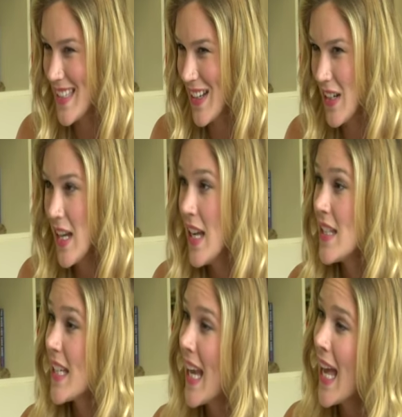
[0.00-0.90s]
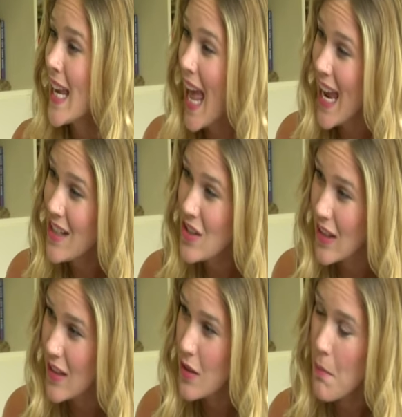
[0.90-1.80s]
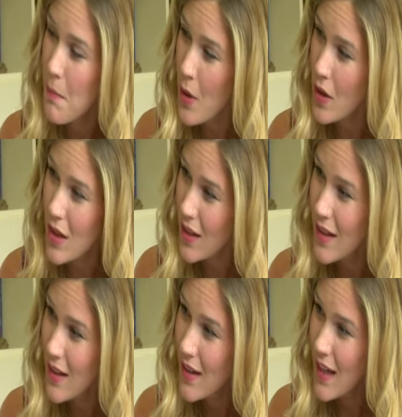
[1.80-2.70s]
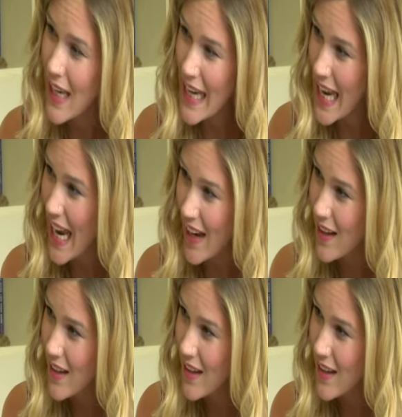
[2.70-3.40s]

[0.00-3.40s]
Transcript: So to get an agent to book a gig.